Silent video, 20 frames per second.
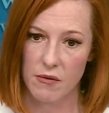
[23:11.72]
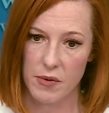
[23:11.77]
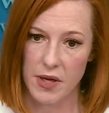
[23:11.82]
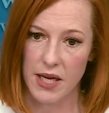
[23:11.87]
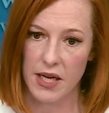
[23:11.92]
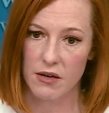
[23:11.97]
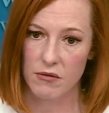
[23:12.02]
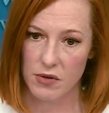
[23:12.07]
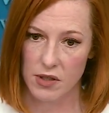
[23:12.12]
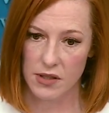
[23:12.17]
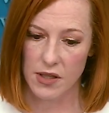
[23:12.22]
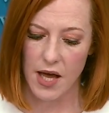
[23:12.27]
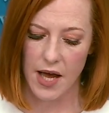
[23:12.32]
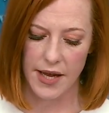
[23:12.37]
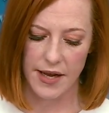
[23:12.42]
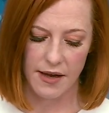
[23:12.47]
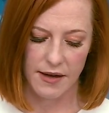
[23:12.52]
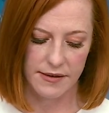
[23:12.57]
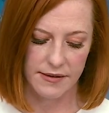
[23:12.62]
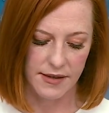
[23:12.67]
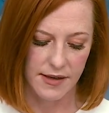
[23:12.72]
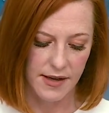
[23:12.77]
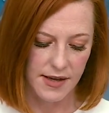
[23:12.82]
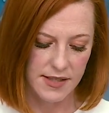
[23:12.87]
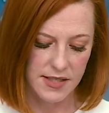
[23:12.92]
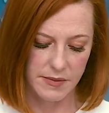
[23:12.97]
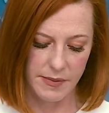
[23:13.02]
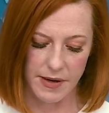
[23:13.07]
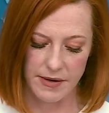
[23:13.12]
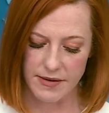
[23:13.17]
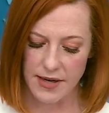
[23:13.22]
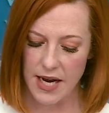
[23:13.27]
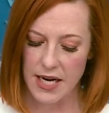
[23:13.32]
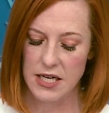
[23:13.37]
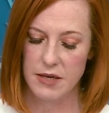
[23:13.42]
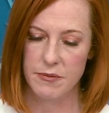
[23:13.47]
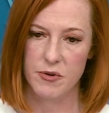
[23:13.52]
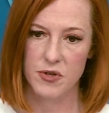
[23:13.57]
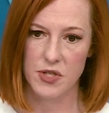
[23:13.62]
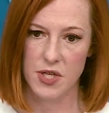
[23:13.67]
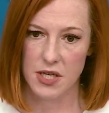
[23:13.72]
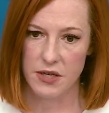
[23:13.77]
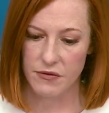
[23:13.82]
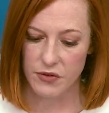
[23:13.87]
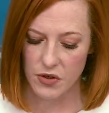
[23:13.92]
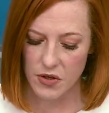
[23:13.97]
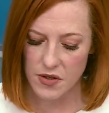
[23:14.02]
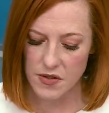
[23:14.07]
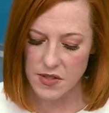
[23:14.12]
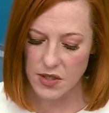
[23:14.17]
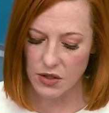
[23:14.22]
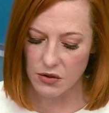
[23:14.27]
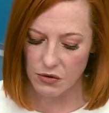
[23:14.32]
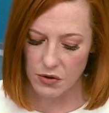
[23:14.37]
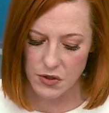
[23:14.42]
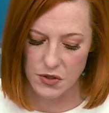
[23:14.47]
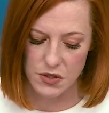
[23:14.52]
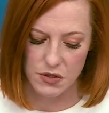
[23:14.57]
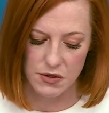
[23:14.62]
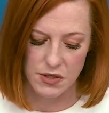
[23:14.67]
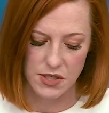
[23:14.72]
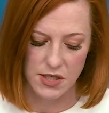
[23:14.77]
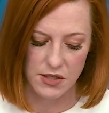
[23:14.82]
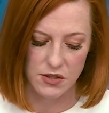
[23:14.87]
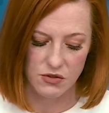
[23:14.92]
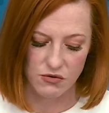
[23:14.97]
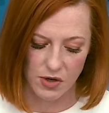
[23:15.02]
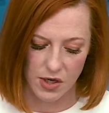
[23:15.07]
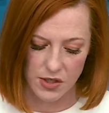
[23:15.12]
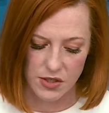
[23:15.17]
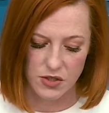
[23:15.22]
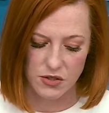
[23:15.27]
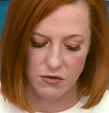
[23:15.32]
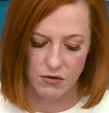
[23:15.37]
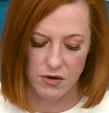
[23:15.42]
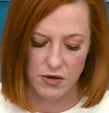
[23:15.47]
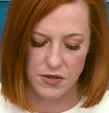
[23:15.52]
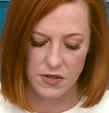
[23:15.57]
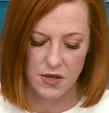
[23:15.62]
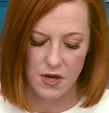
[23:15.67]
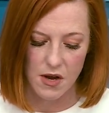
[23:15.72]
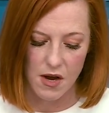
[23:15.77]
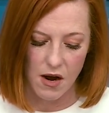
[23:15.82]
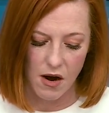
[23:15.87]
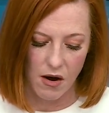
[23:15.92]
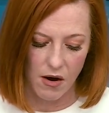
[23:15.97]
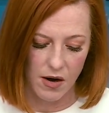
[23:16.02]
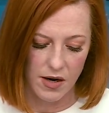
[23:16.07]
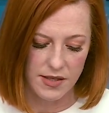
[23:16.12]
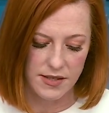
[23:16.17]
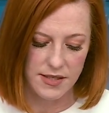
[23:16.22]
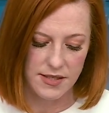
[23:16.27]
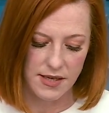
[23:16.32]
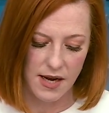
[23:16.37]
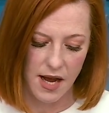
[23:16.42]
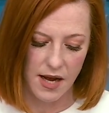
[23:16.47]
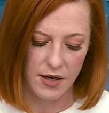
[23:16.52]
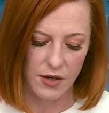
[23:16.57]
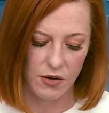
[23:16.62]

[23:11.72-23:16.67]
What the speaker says: we can rely on. It's about 90% of goods at groceries and drugstores are in stock